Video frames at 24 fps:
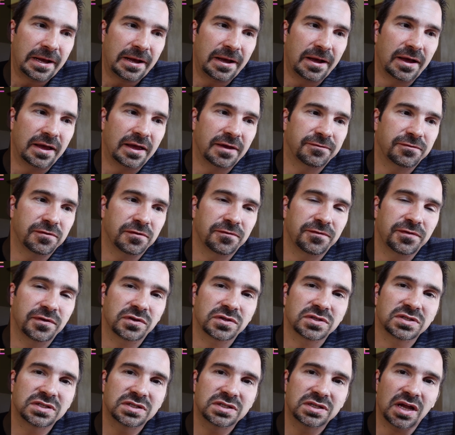Uh, if you
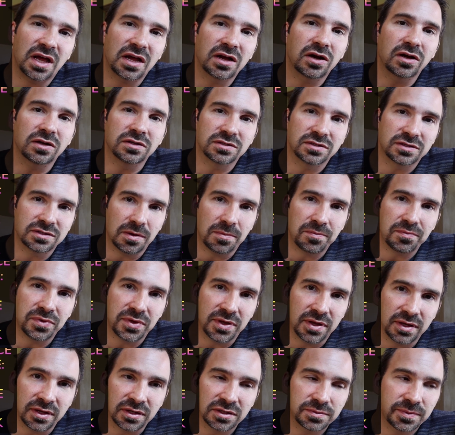feel stuck on
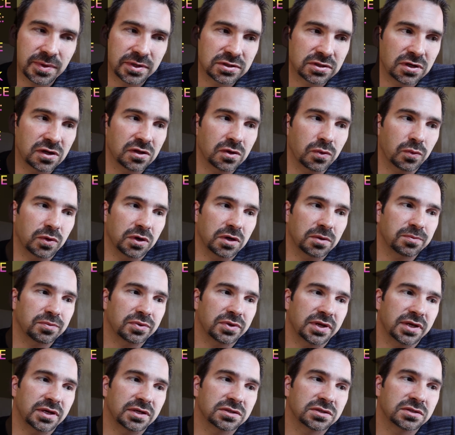something, especially in the
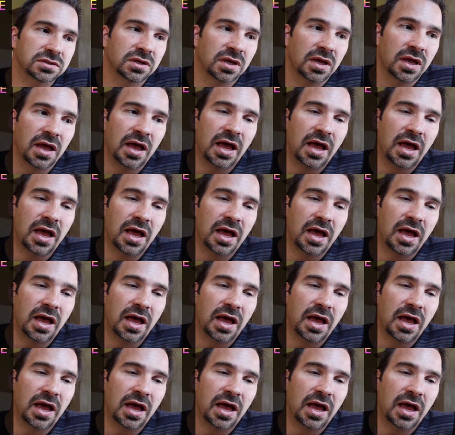workplace,